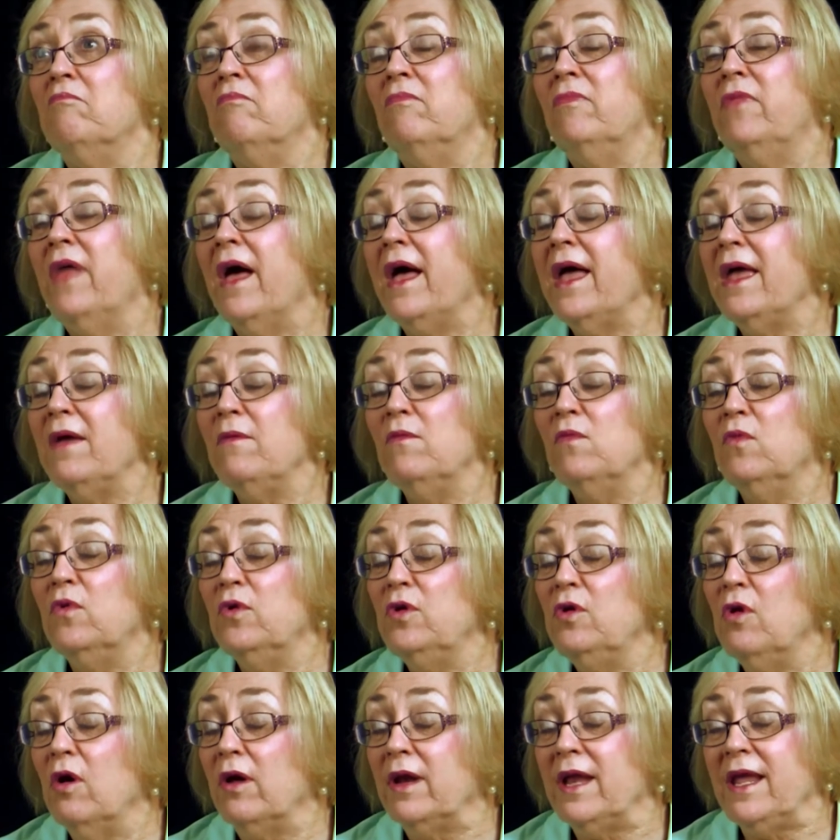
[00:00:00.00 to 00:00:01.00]
they would
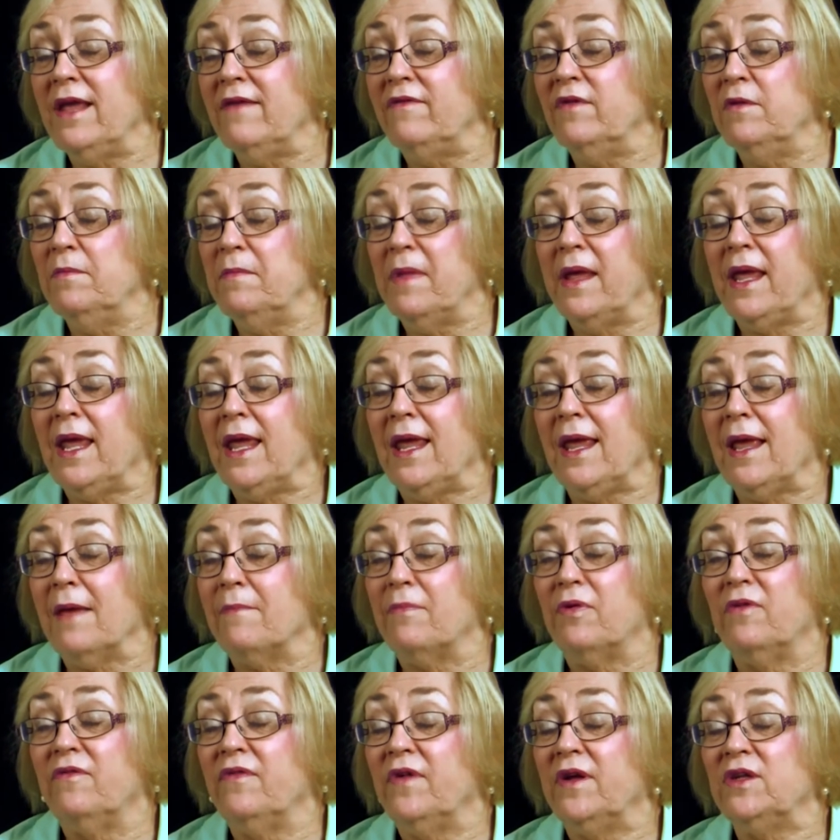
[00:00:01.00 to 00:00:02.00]
not even be
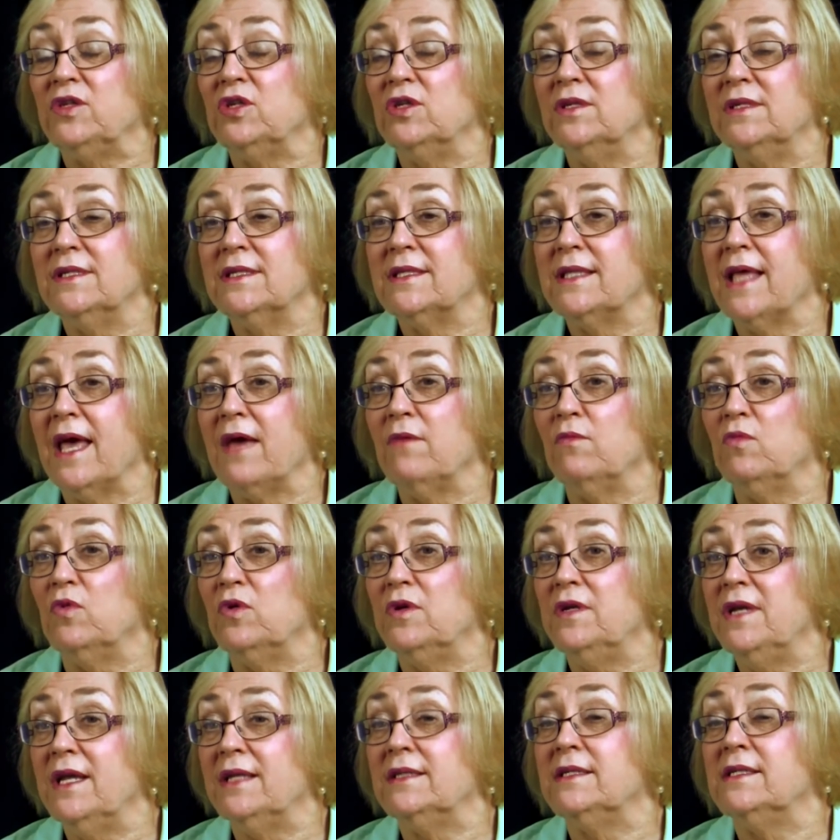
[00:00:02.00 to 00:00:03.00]
professions that
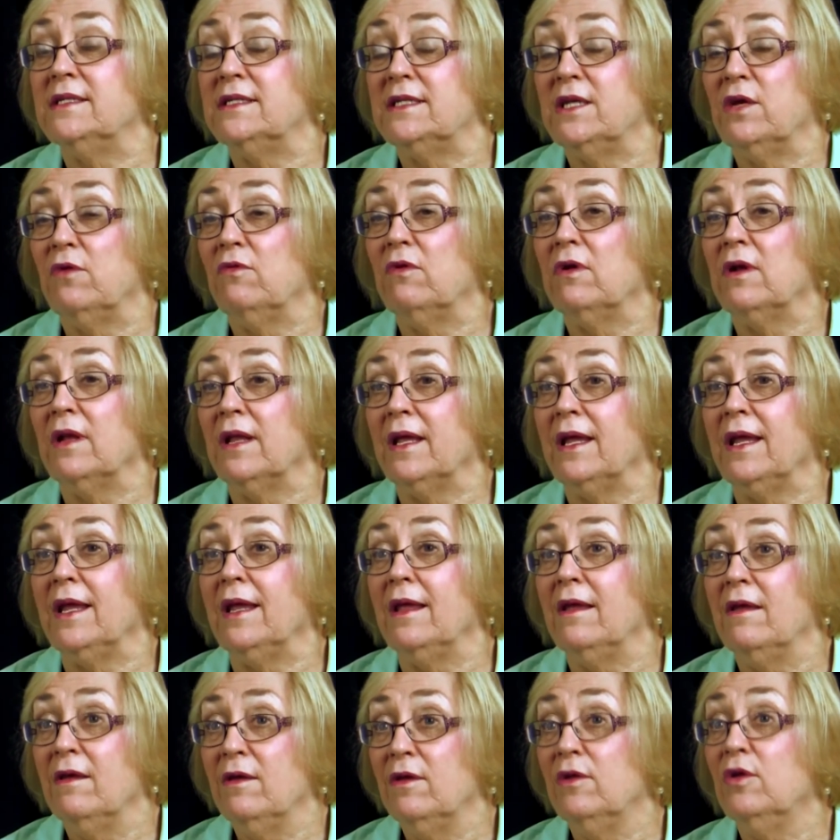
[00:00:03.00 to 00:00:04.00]
would
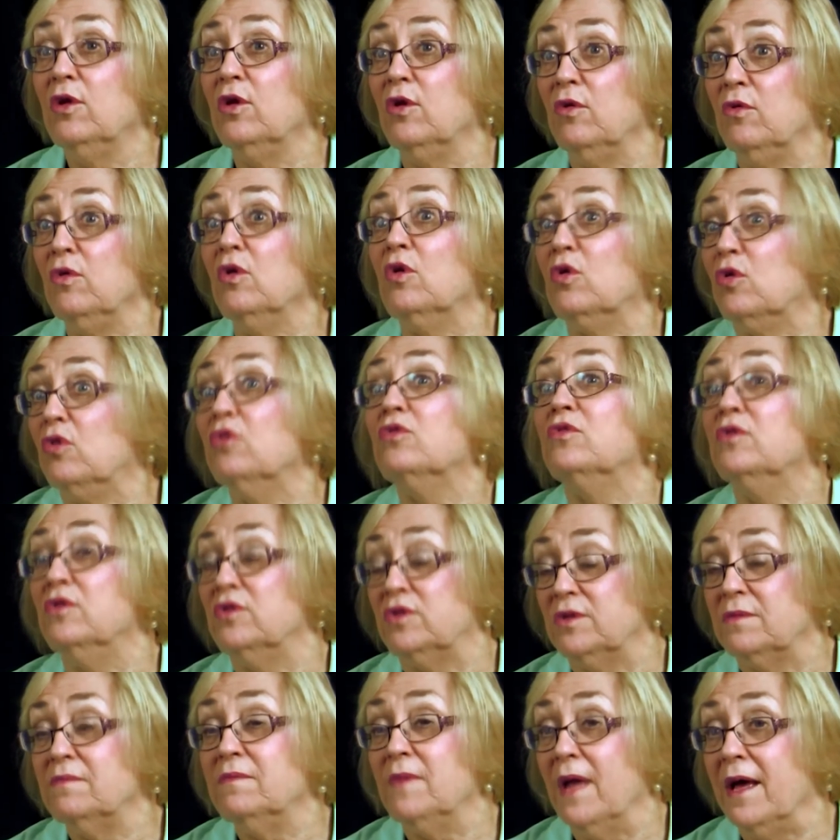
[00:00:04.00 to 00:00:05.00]
necessarily you, you
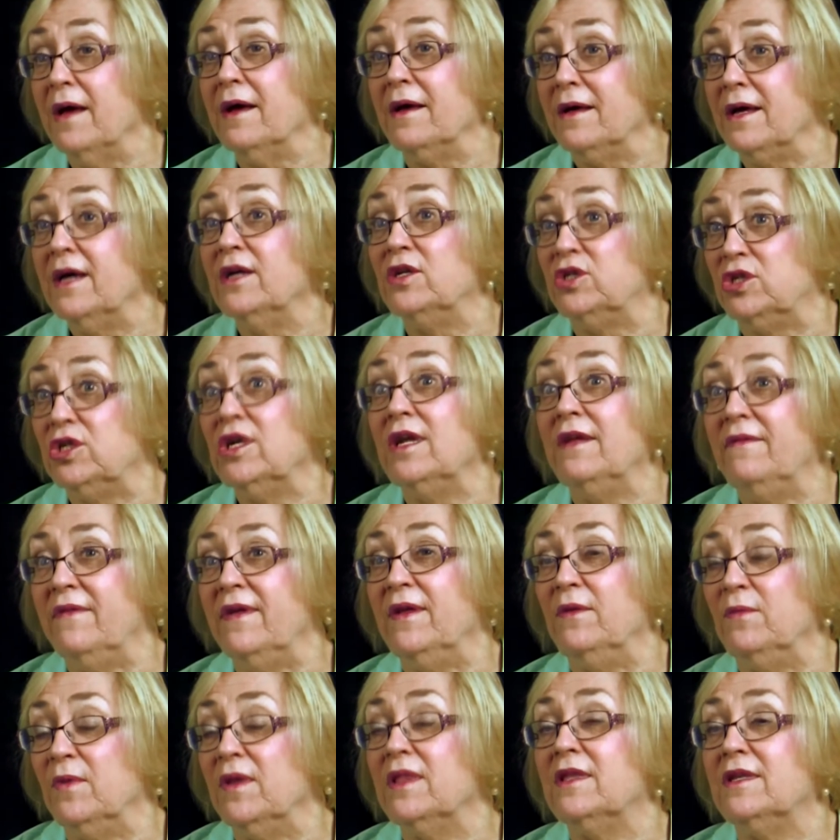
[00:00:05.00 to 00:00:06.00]
couldn't uh, achieve
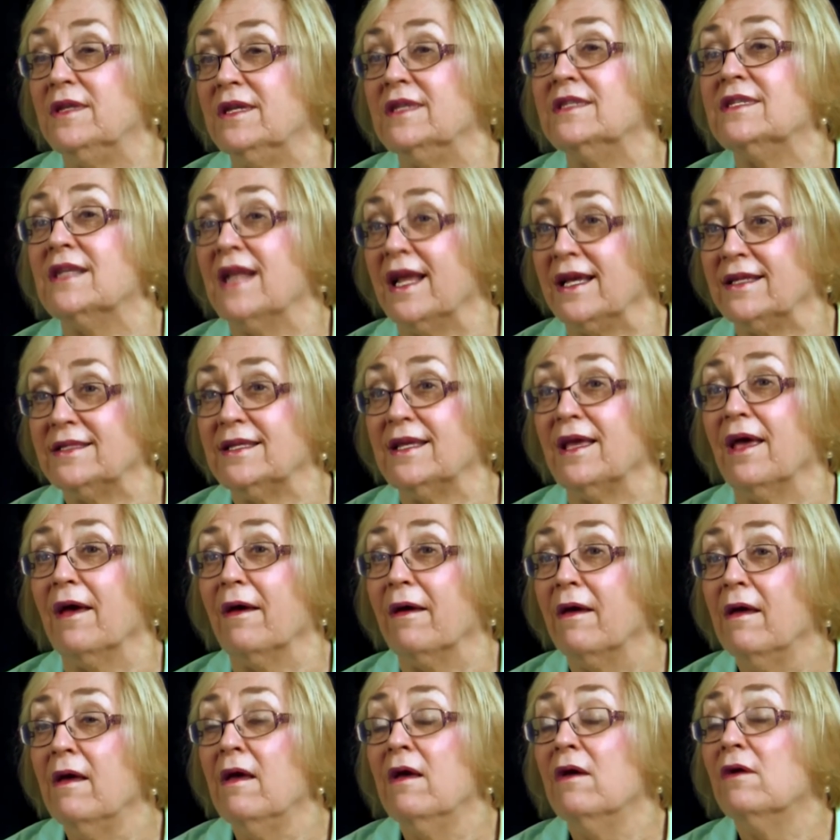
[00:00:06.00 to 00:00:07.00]
in with dyslexia
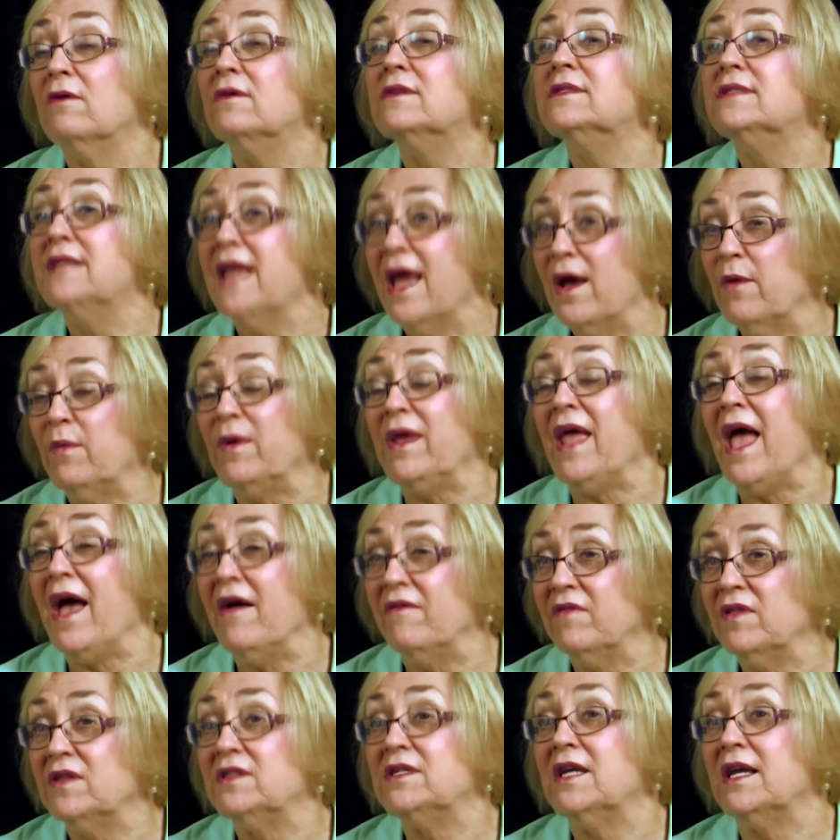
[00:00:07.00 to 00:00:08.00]
because now we
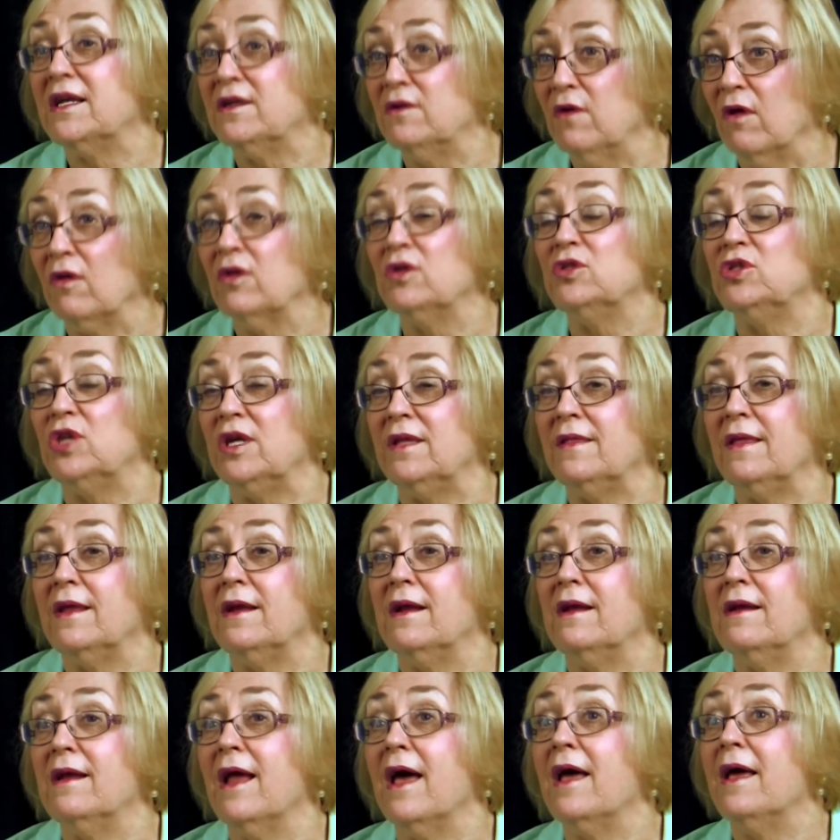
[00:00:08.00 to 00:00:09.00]
have the technology that
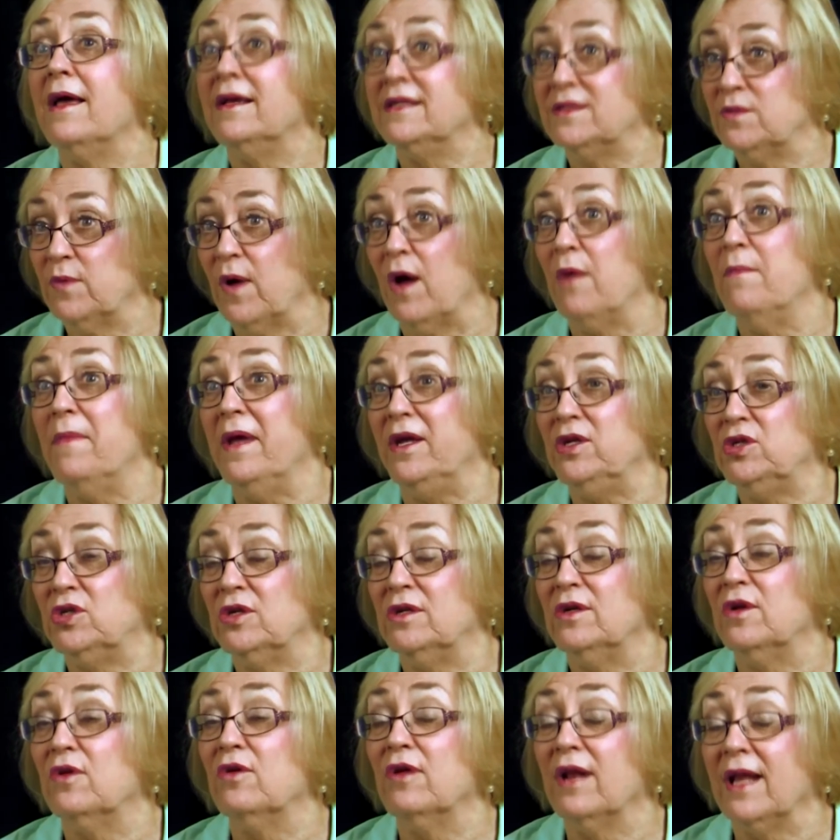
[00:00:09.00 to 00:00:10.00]
as I
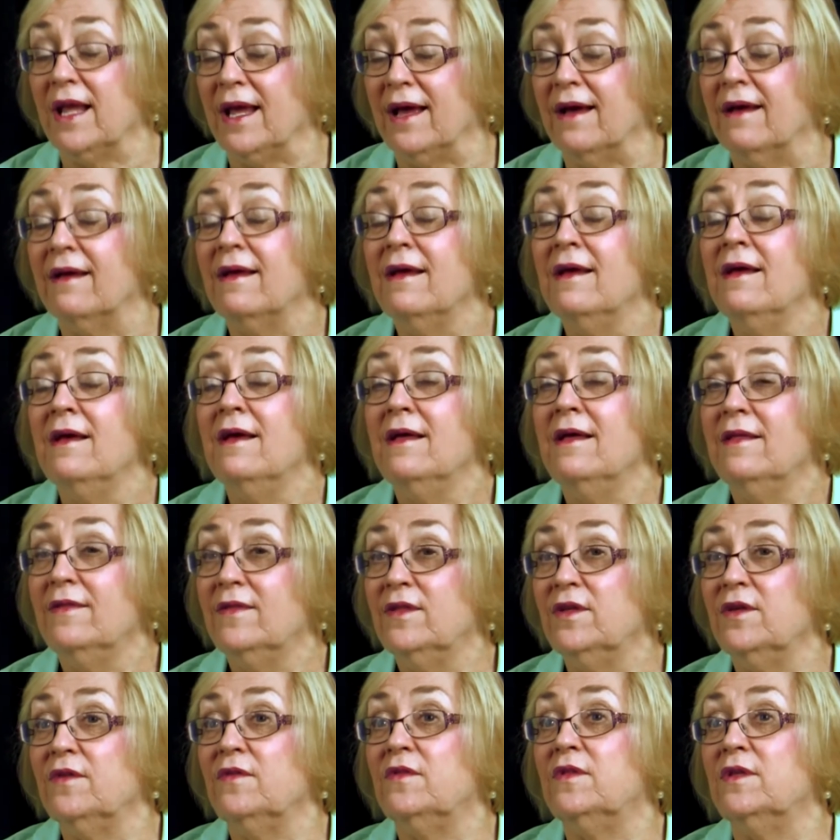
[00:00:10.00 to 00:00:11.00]
mentioned earlier
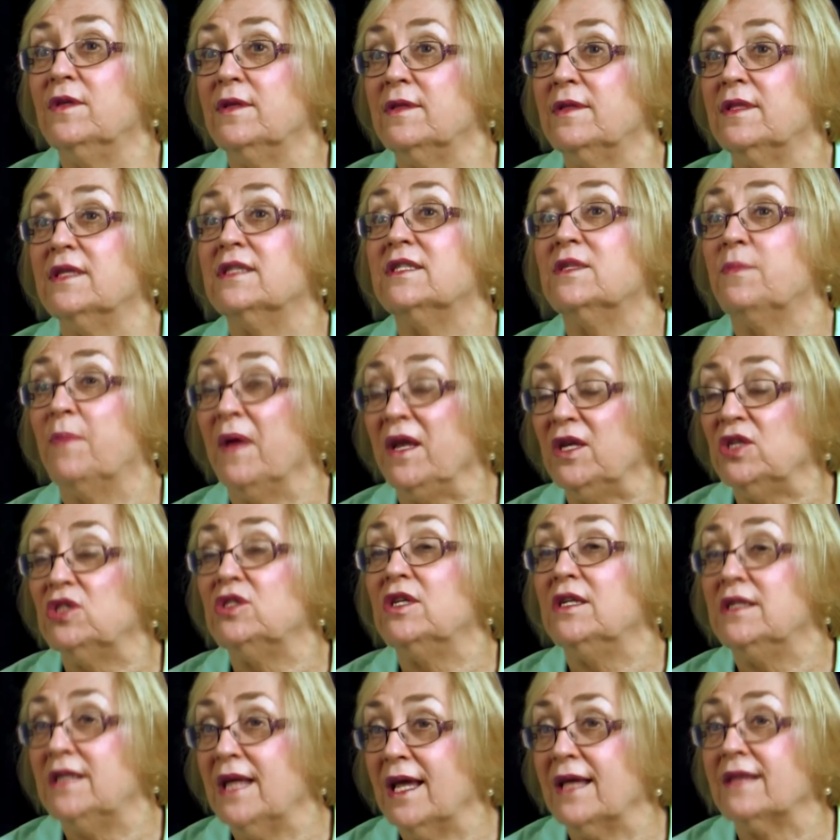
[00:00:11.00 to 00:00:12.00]
the, the, the speech
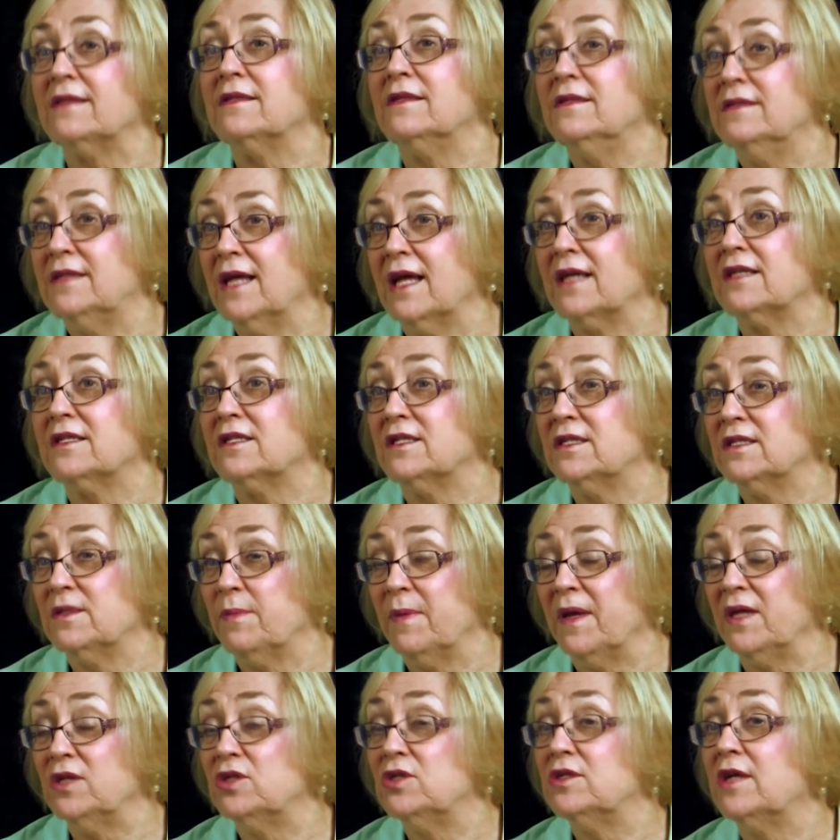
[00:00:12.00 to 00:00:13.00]
to text and text to
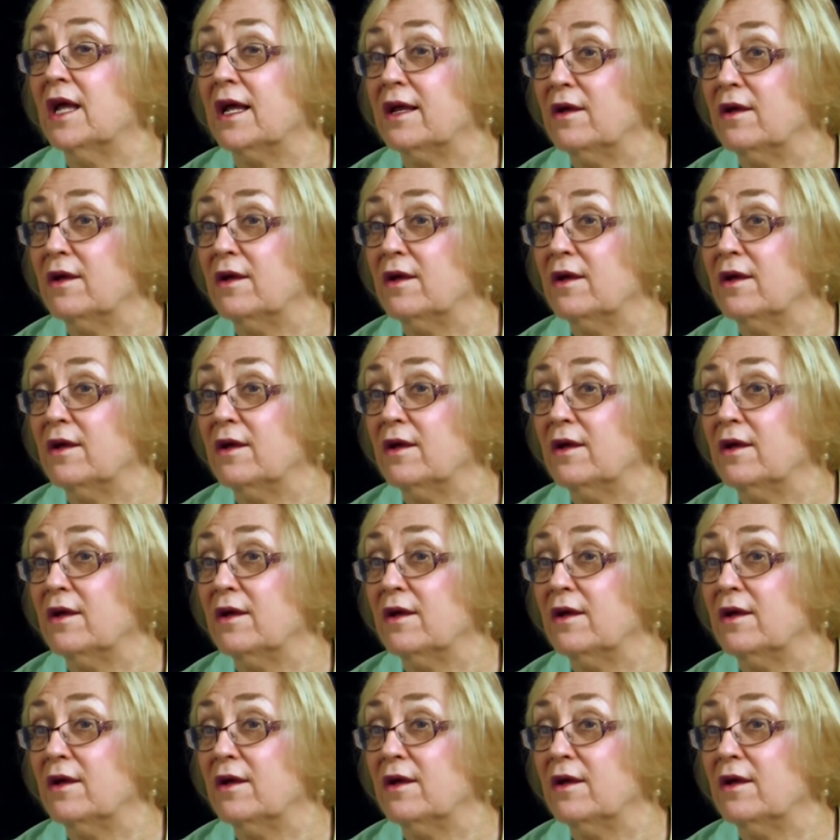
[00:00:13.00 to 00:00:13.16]
speech hmm.